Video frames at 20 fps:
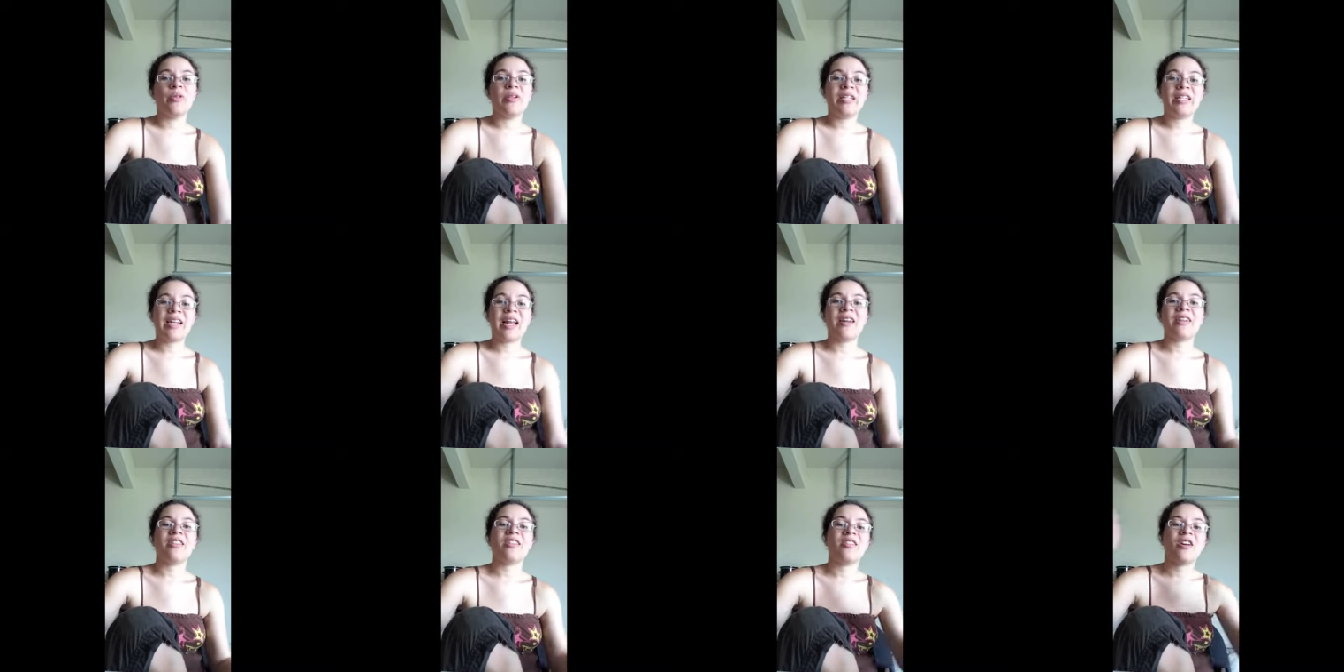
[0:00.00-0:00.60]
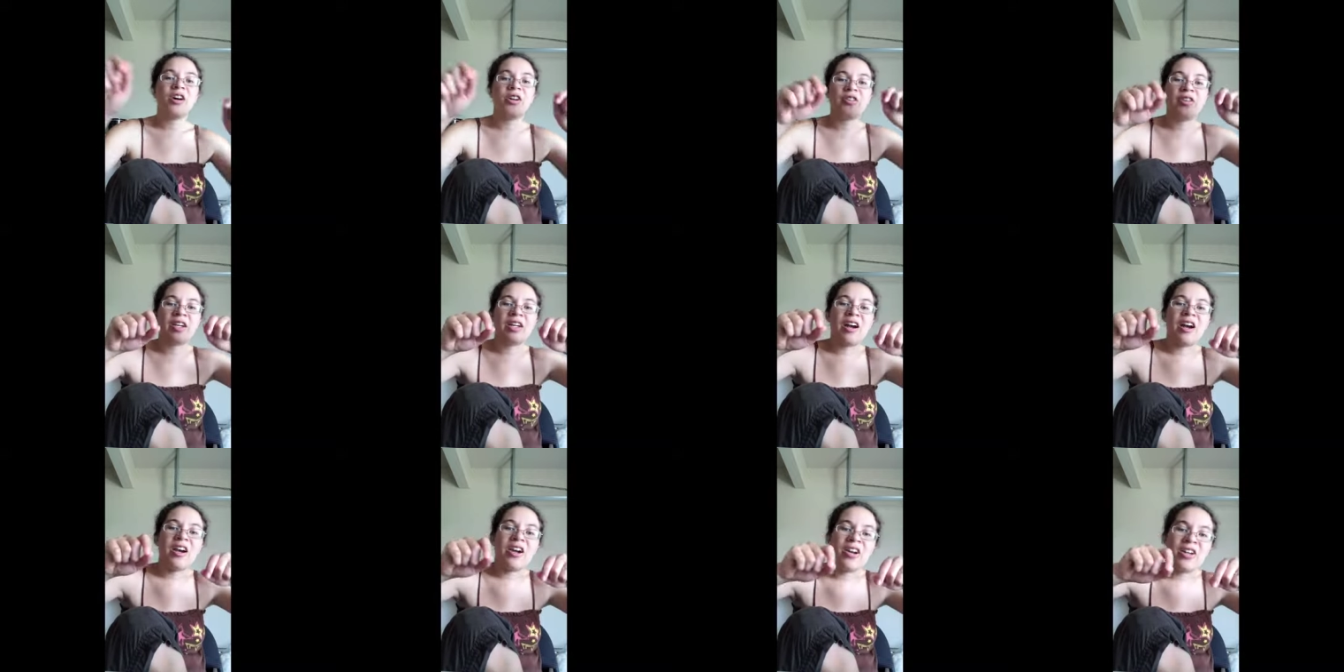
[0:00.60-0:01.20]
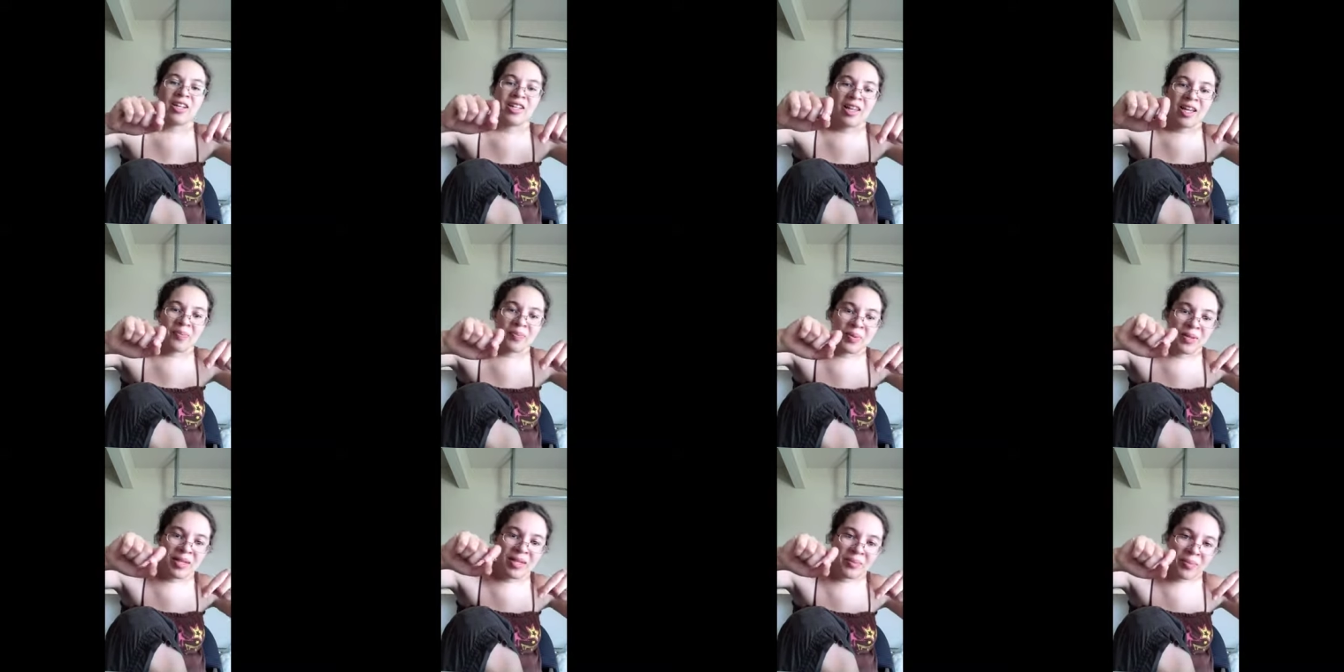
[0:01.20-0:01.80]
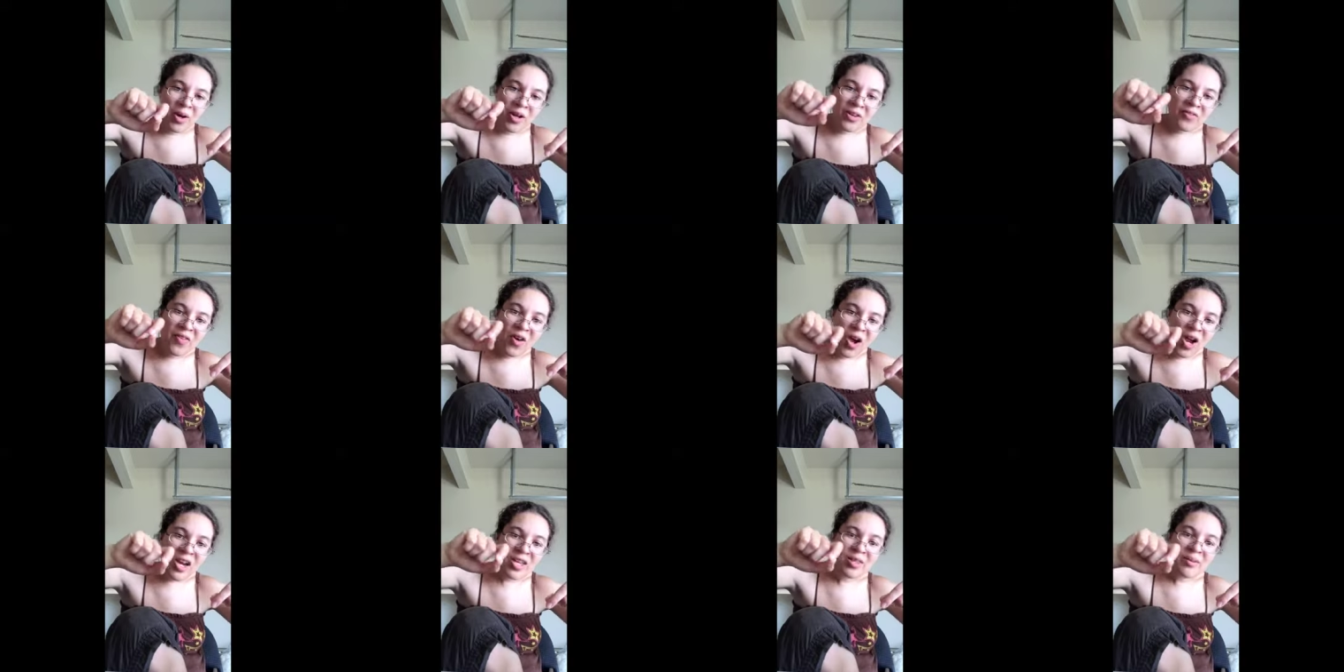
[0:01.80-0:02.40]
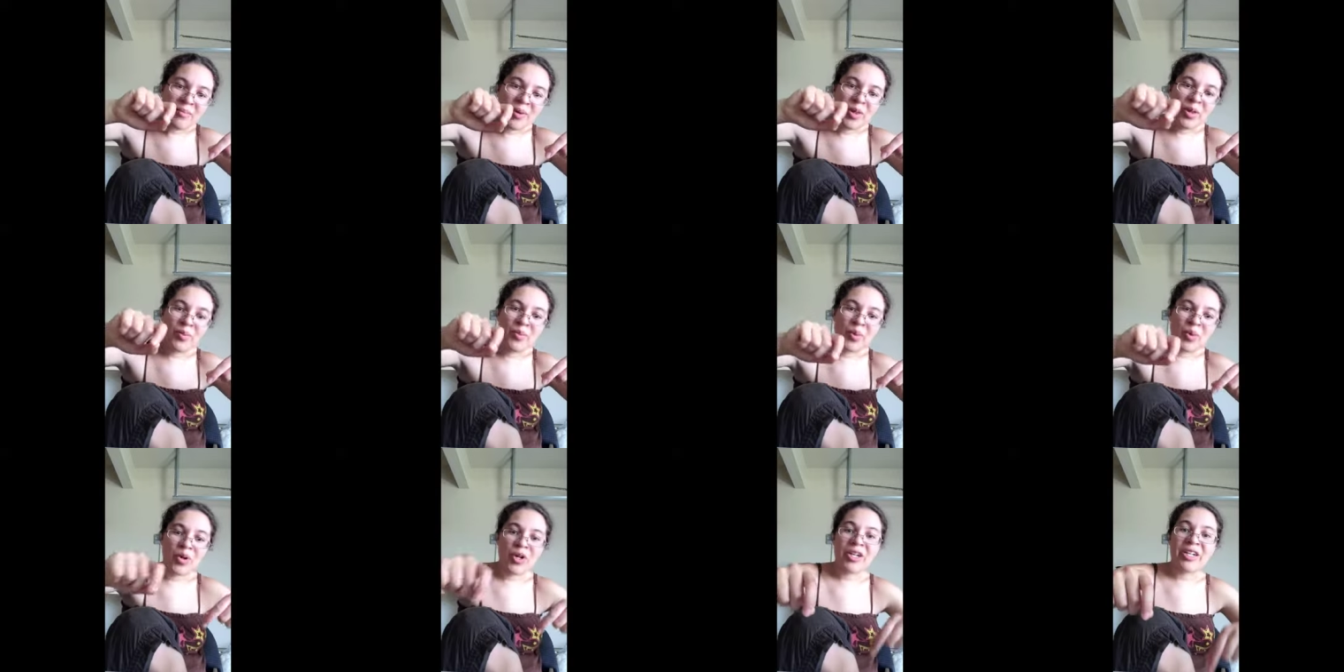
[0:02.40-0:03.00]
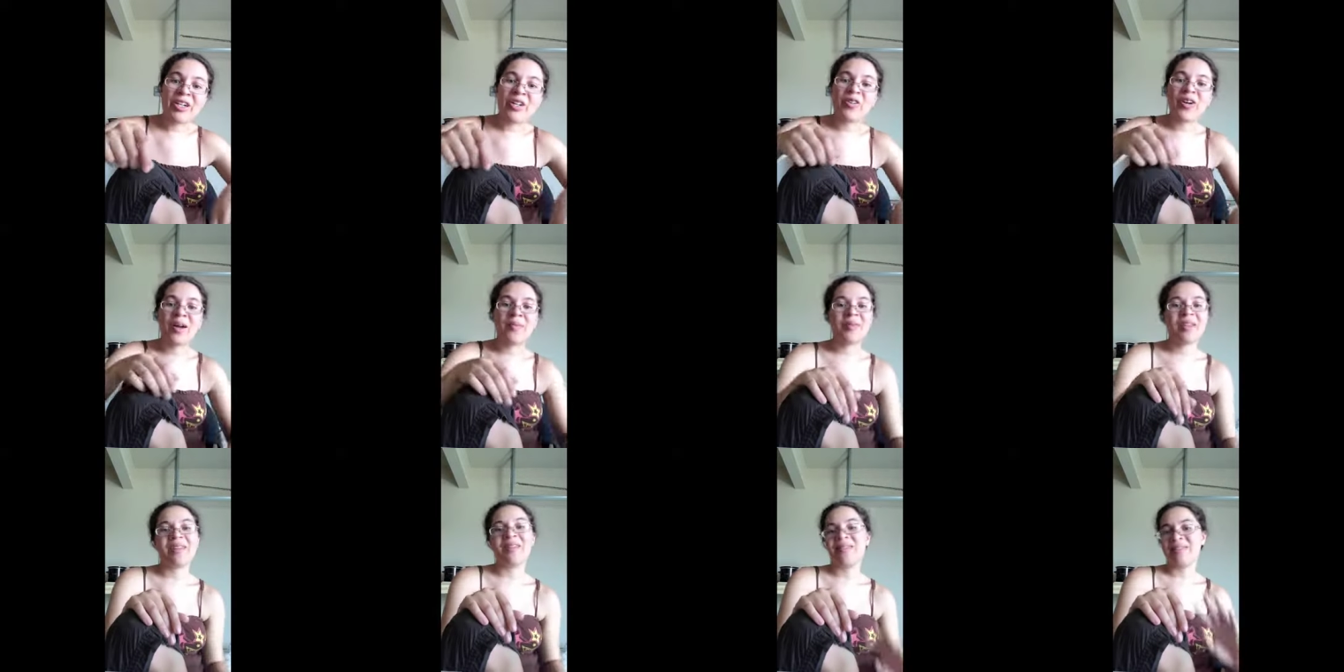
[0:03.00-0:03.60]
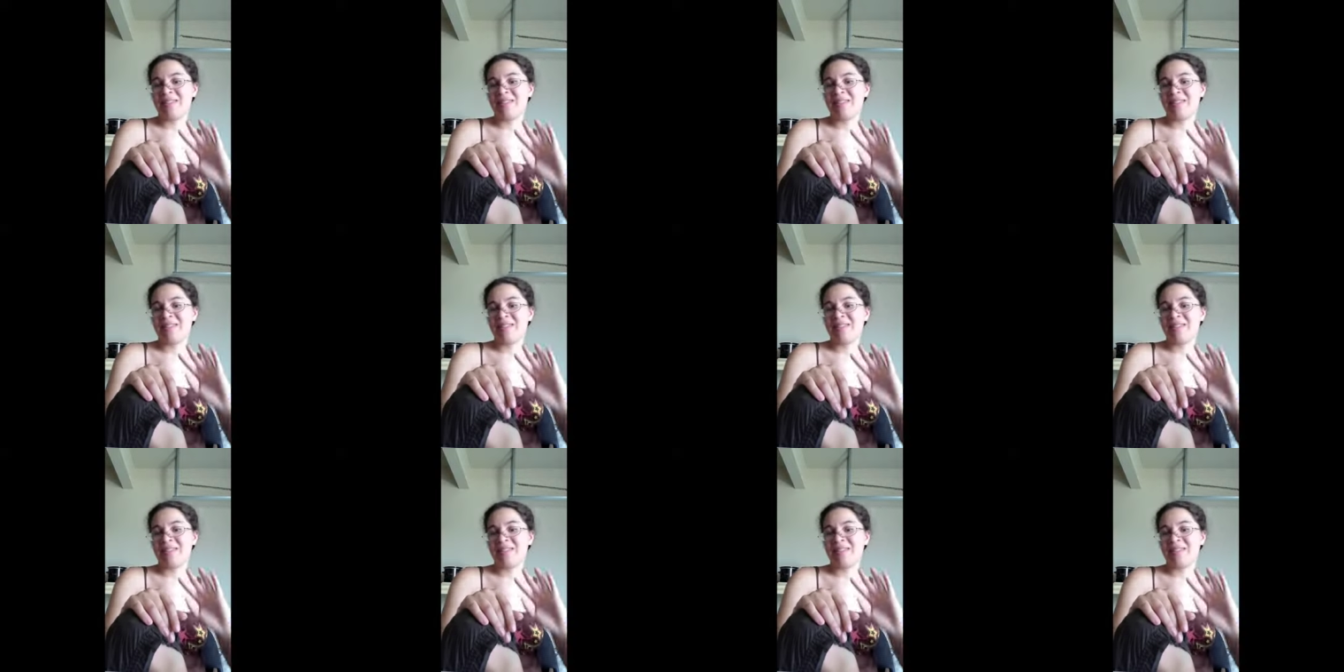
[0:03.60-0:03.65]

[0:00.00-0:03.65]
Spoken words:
He'd get out his soldering iron and be modifying the motherboard and crap.